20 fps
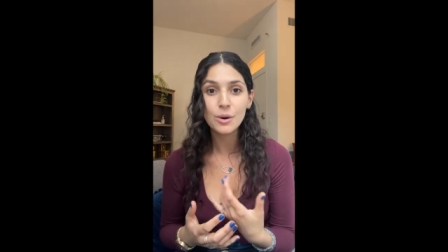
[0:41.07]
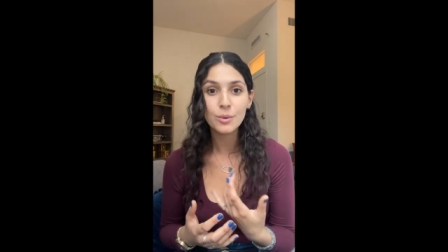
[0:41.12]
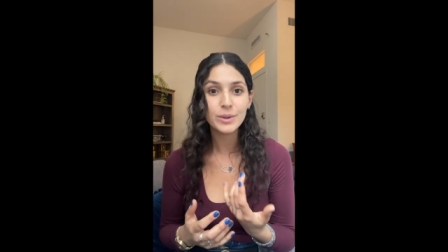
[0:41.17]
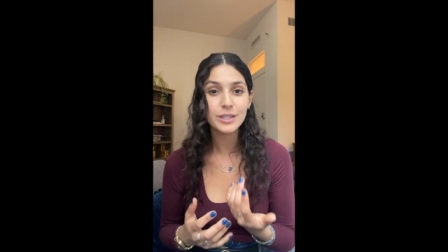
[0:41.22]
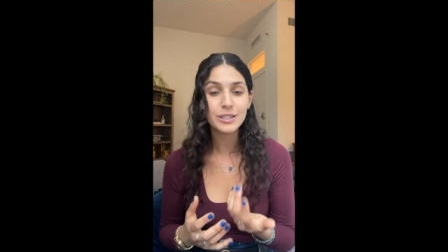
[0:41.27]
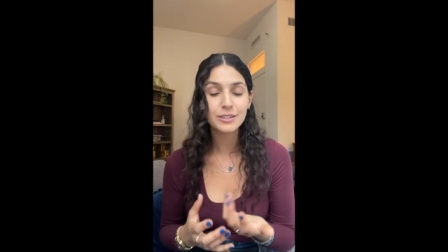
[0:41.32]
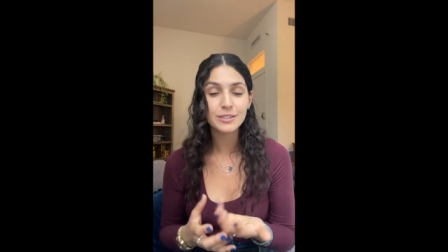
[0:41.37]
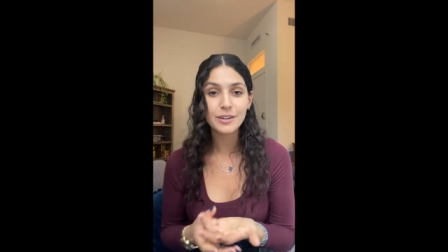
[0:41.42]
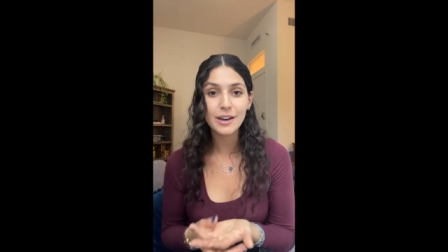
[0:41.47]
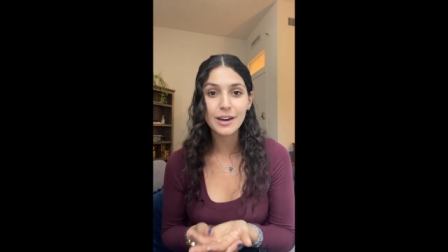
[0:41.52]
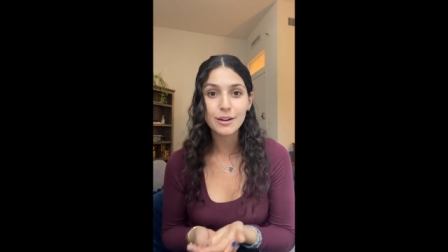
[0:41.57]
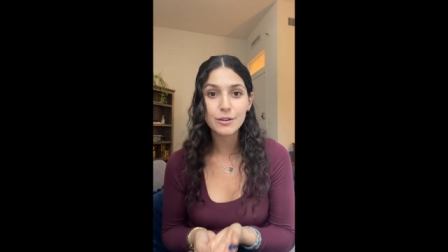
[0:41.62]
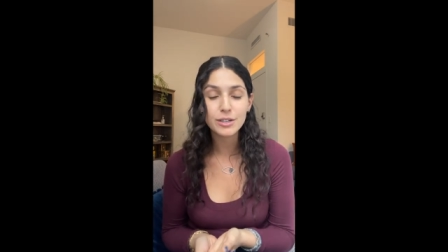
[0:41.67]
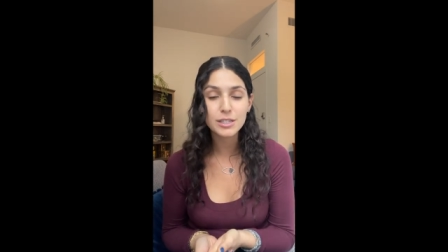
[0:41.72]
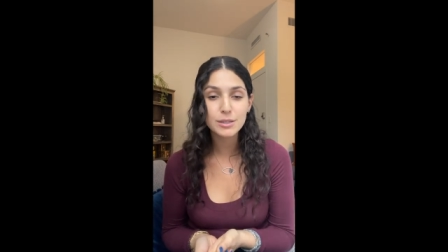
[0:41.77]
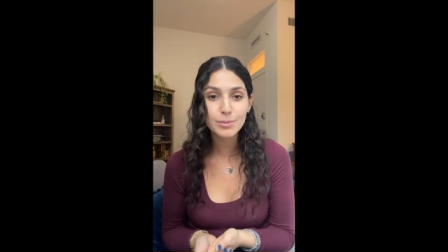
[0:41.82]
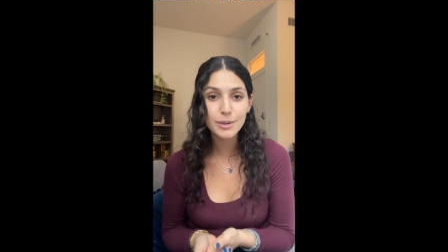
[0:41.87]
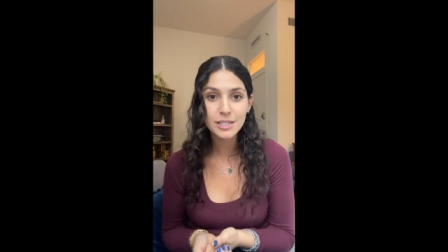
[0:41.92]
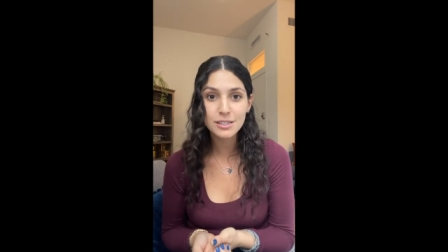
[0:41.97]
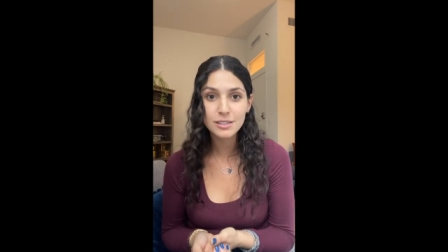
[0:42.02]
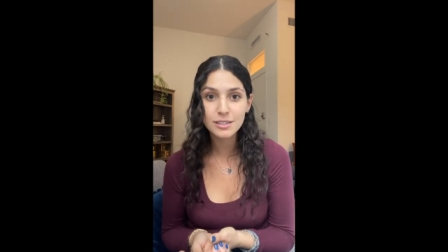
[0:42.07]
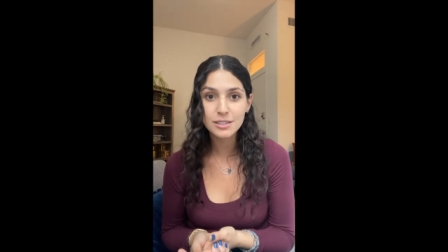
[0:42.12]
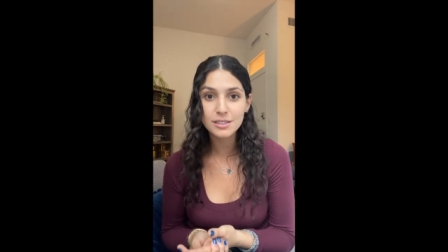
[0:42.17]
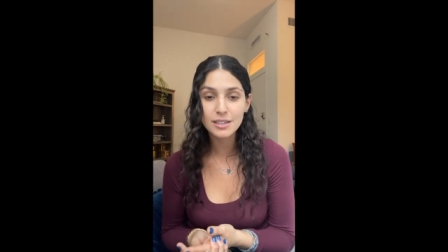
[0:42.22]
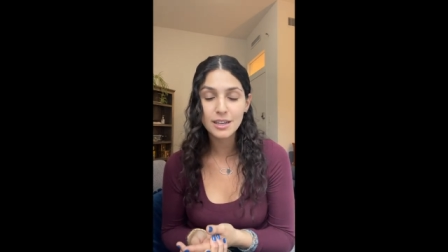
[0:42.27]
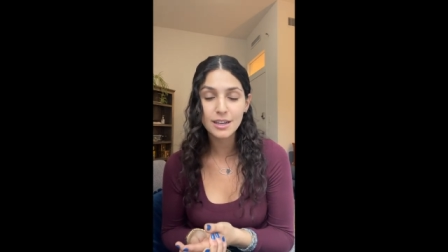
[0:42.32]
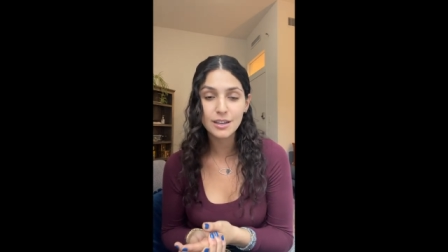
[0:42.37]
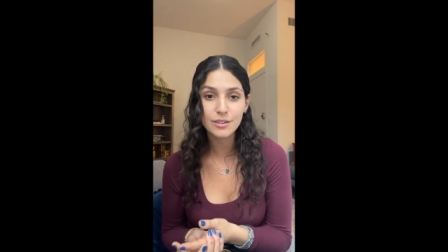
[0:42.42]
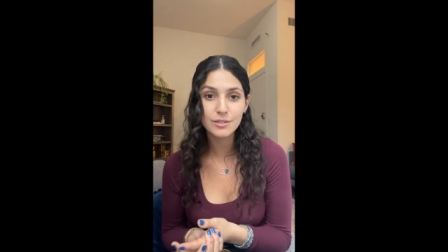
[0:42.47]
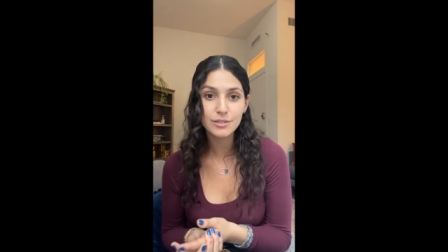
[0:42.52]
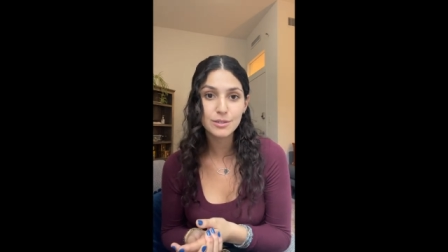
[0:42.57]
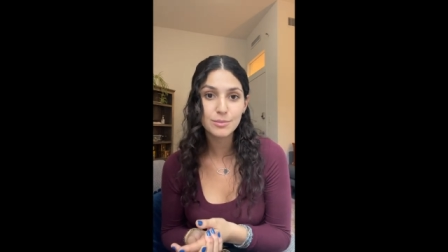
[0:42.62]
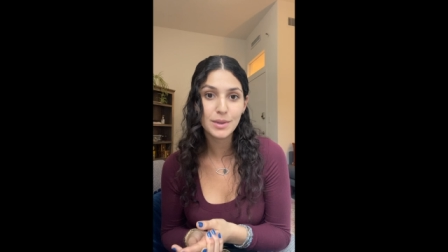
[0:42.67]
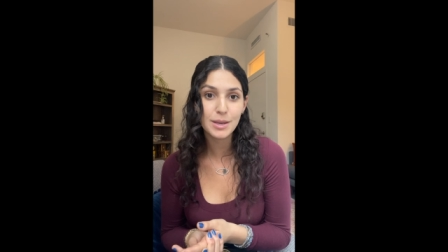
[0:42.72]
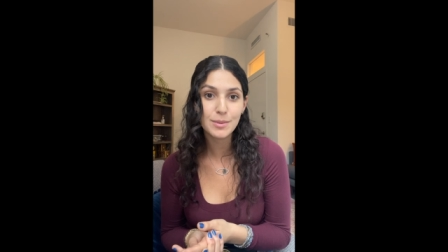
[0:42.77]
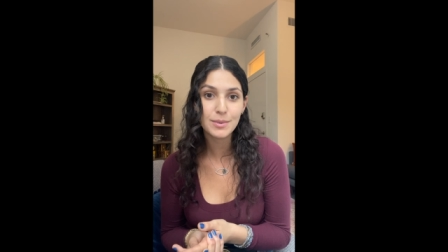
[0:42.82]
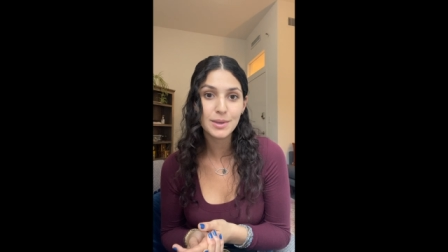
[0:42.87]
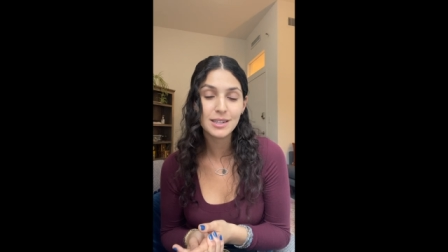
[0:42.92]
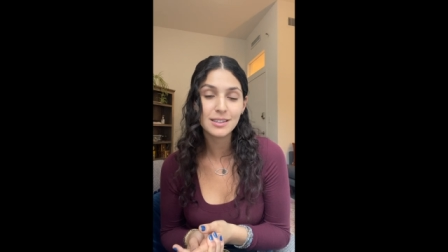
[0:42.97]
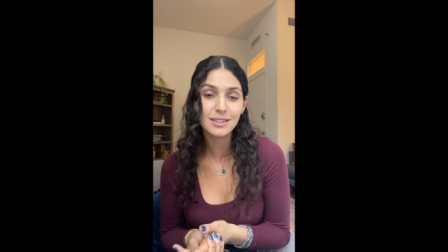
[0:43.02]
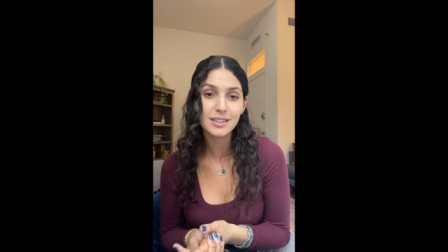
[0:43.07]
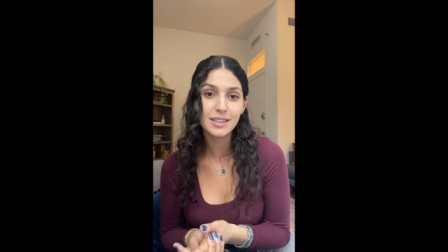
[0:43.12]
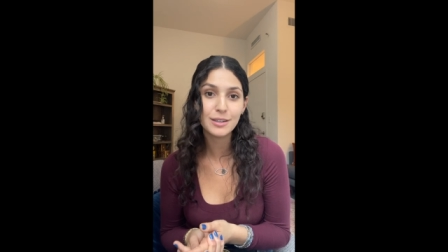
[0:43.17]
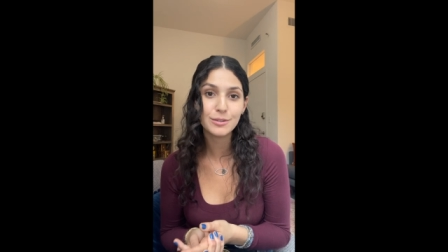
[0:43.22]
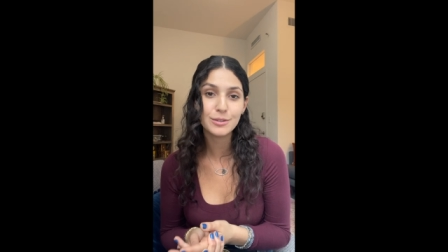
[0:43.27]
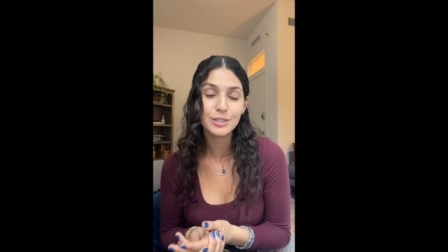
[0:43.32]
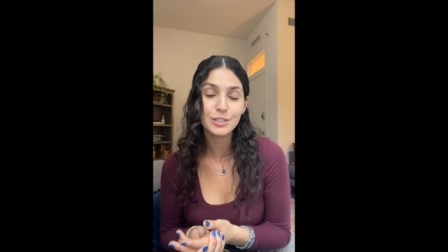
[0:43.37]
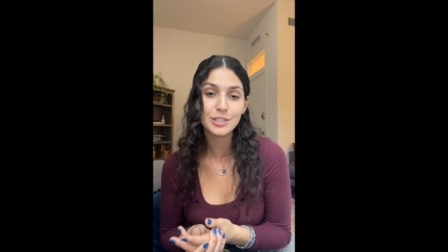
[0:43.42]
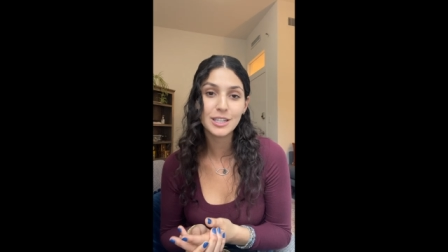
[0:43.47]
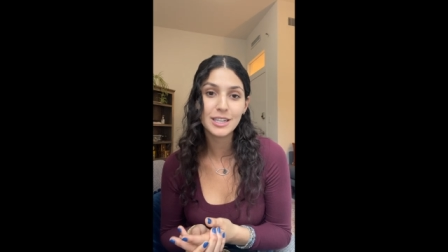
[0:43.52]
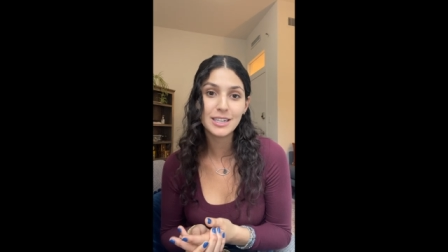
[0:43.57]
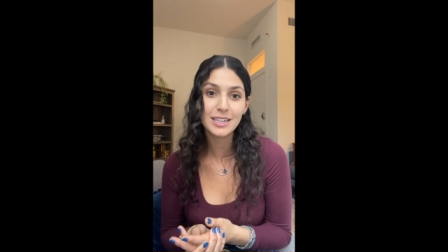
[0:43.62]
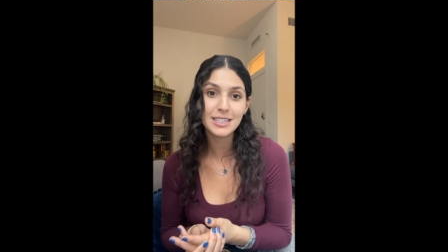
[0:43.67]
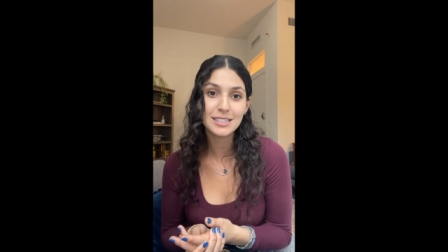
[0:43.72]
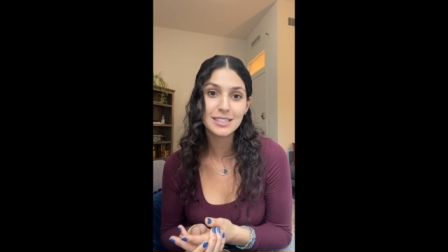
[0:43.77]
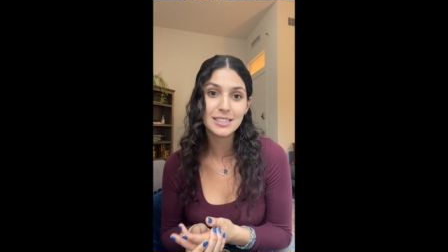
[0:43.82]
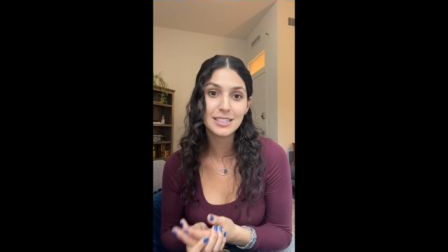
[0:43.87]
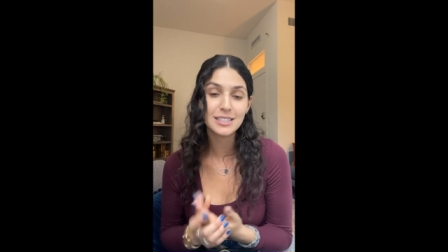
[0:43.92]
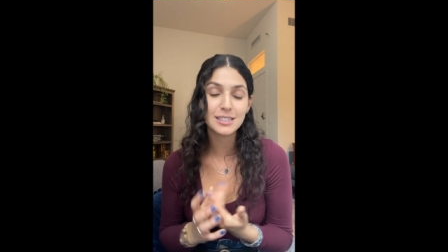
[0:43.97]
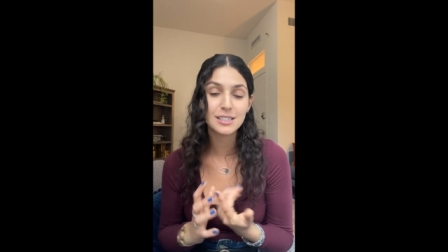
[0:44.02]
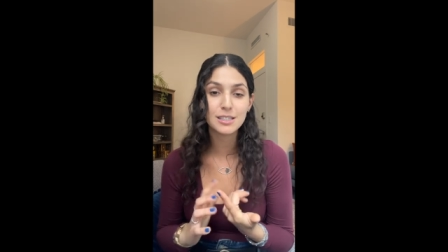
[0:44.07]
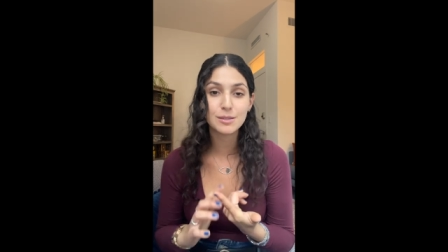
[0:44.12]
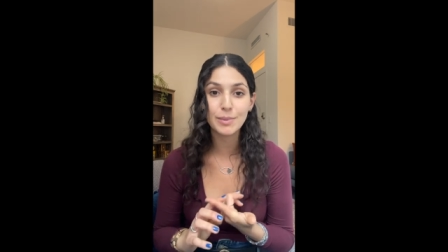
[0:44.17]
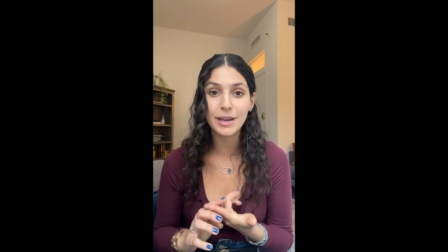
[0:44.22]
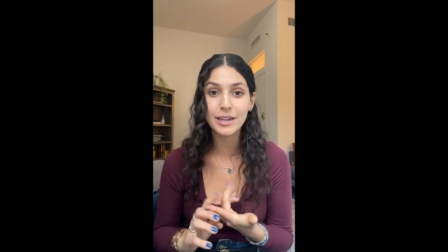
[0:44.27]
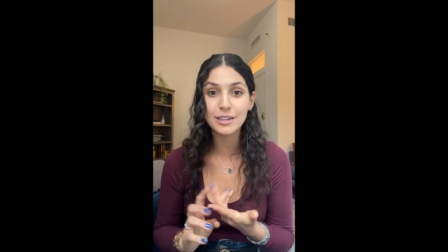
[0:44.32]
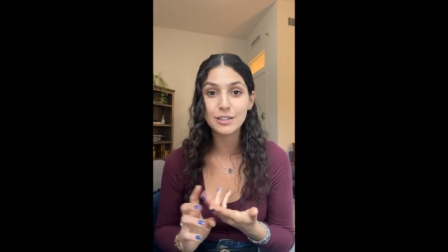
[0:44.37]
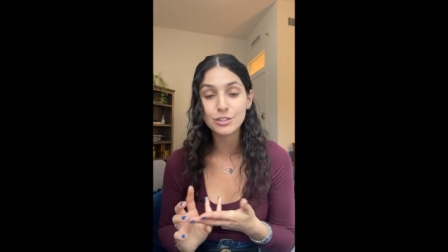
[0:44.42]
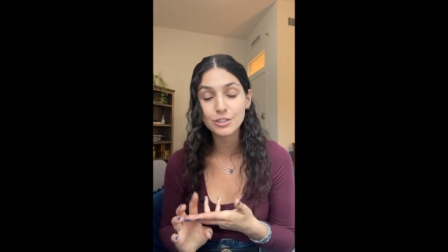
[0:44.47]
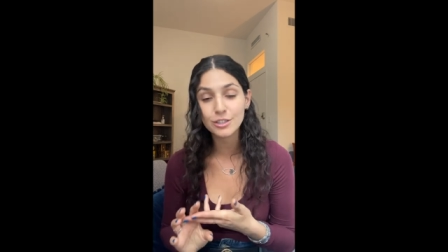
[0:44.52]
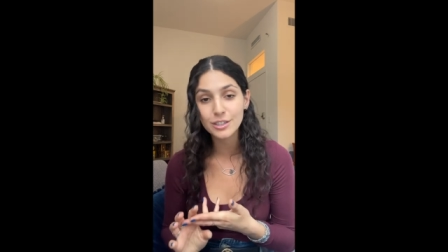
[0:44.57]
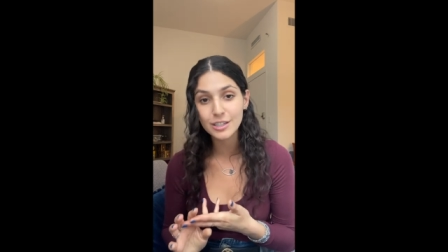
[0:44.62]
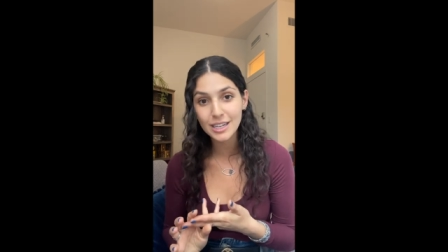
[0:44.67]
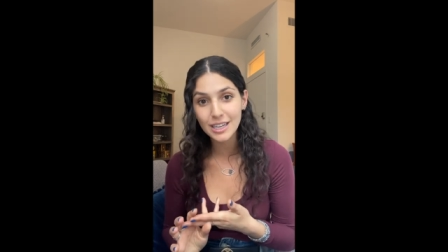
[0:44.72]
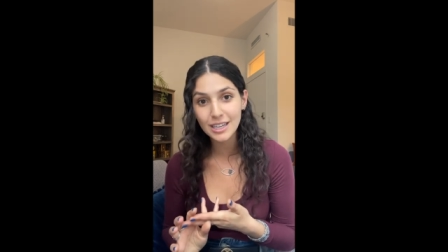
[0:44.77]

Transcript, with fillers: We don't know how to express ourselves, maybe in a language that isn't Spanish or